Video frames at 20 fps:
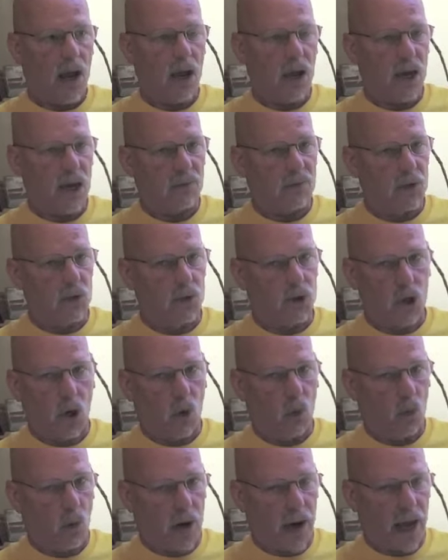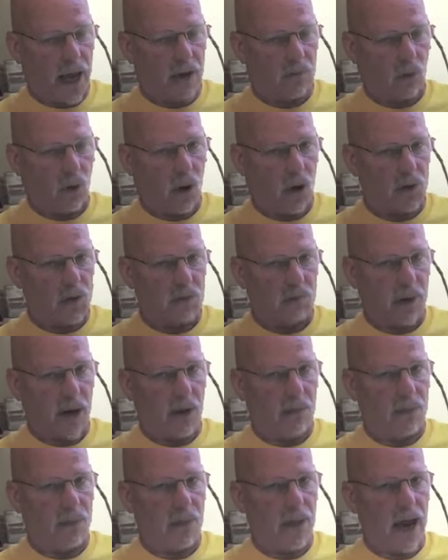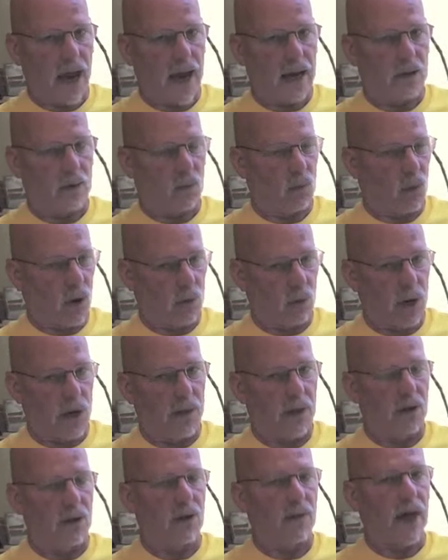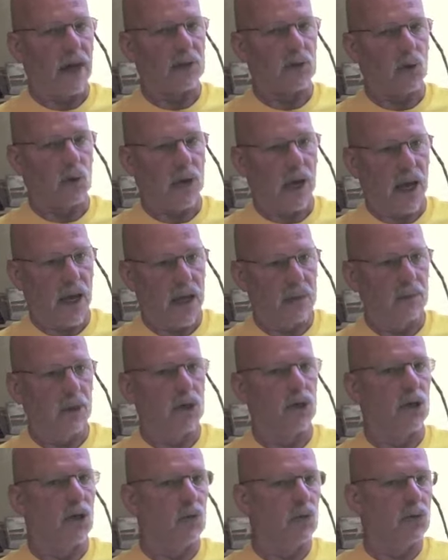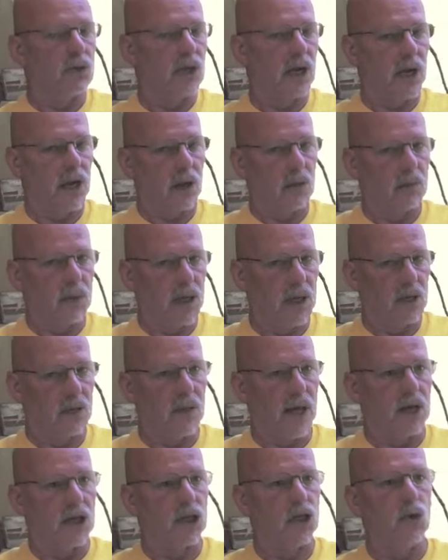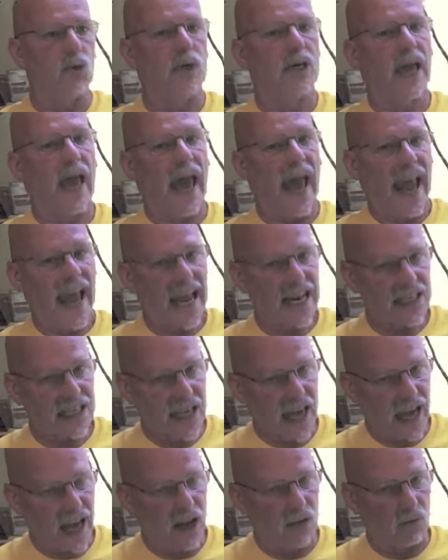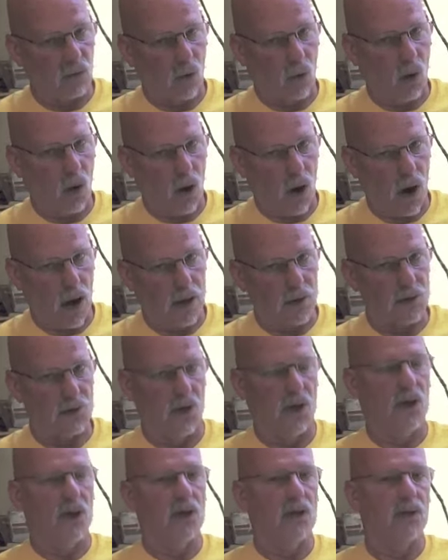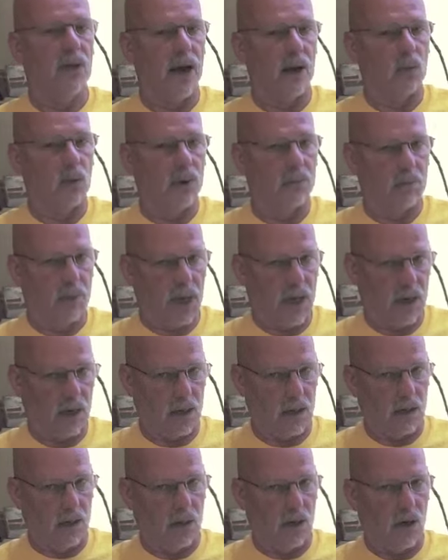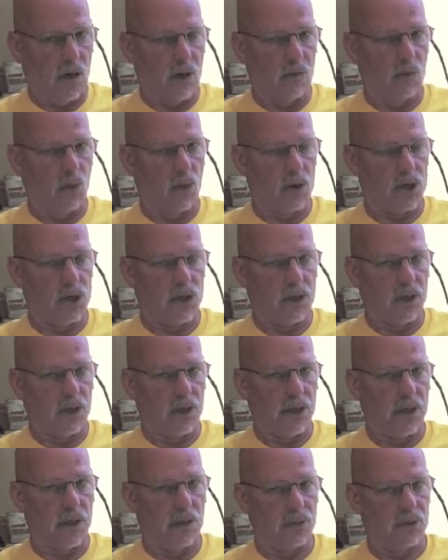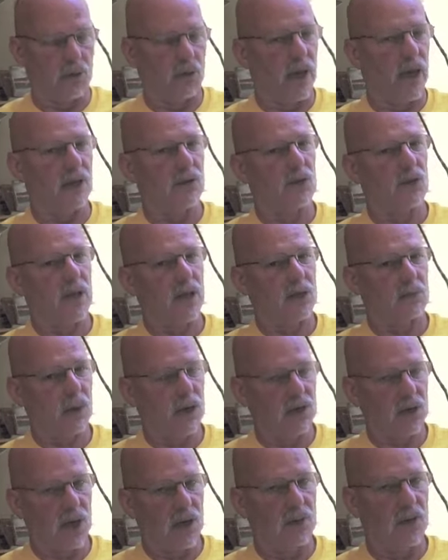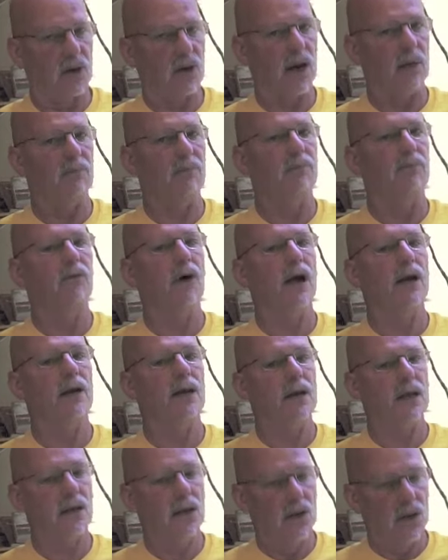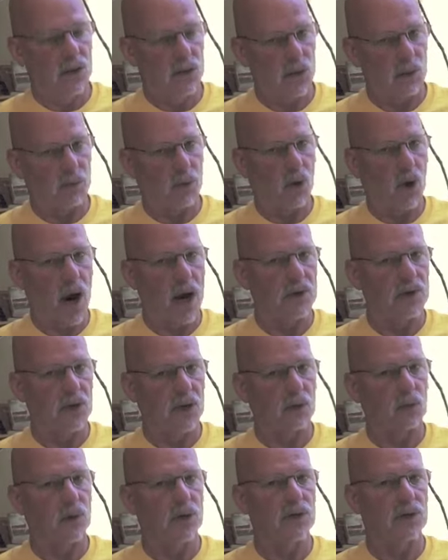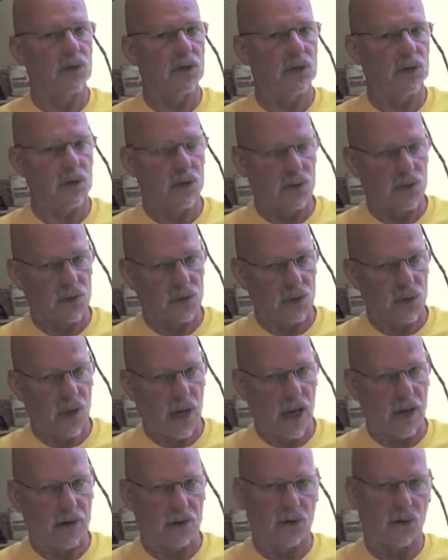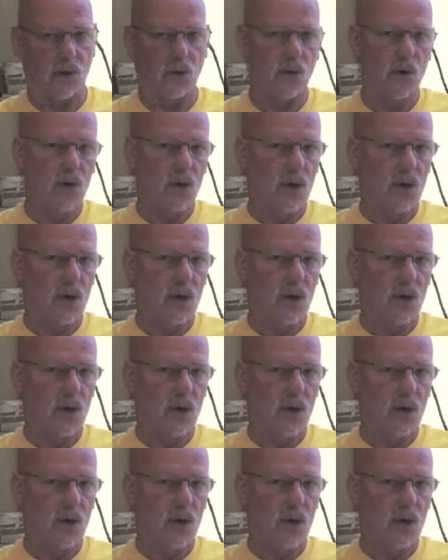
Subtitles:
if you don't want to have laws about that one way or the other, that's okay, but don't tell me that you can't have laws that would make abortion illegal. So that's my stand there, and I'm finding surprising resistance to that. So